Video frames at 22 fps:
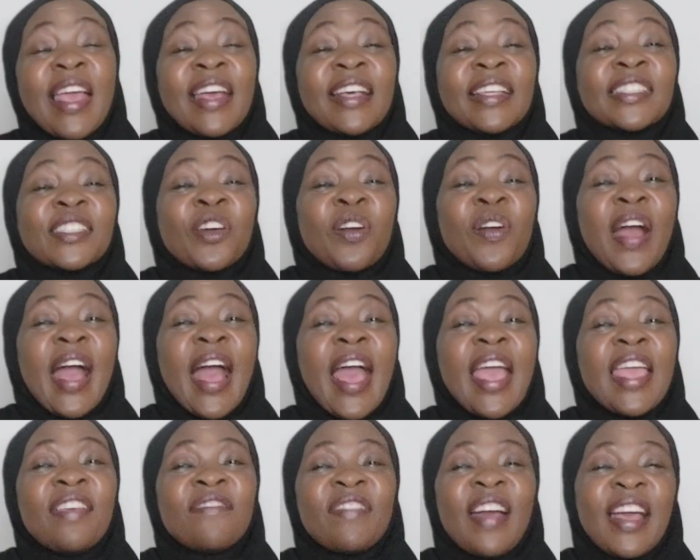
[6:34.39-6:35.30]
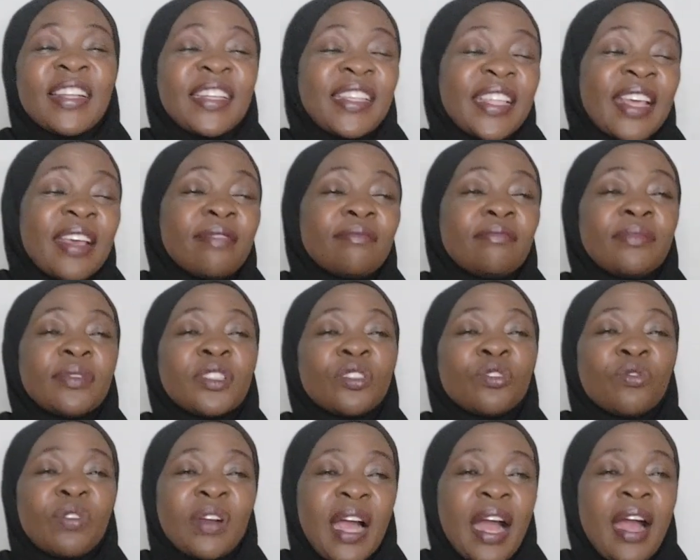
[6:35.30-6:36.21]
So I invite them
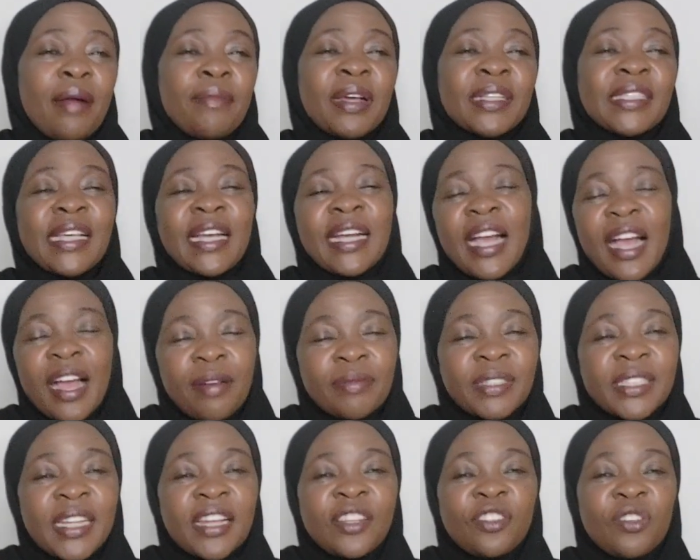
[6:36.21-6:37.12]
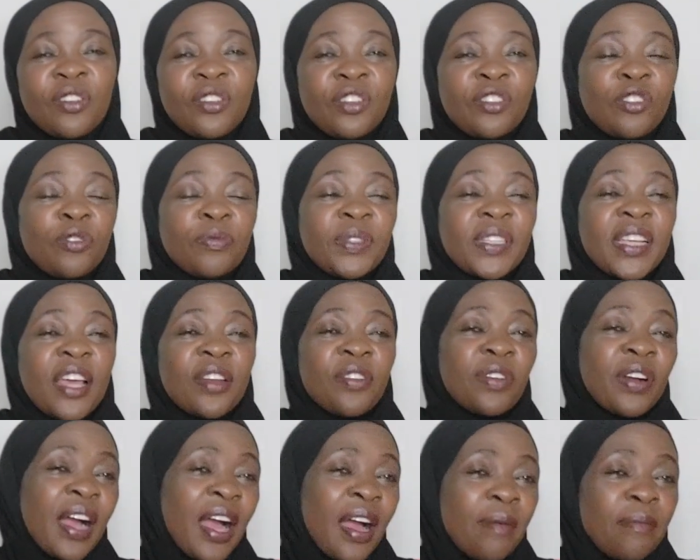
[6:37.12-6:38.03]
to come. I say, come start your YouTube channel,
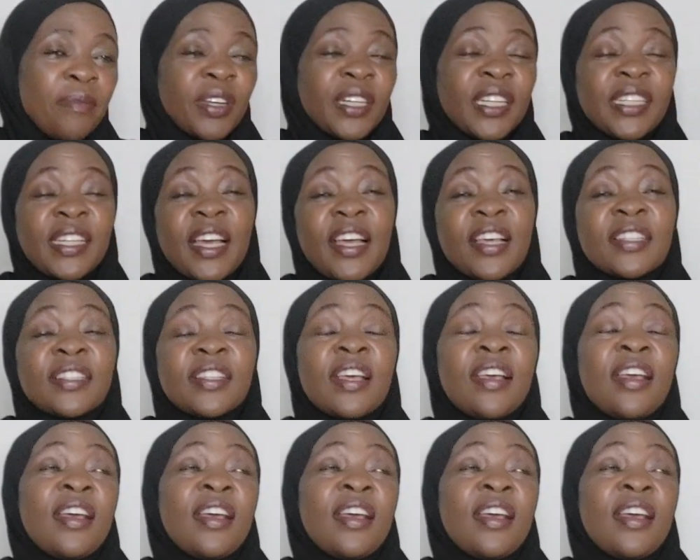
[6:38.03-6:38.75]
come monetize.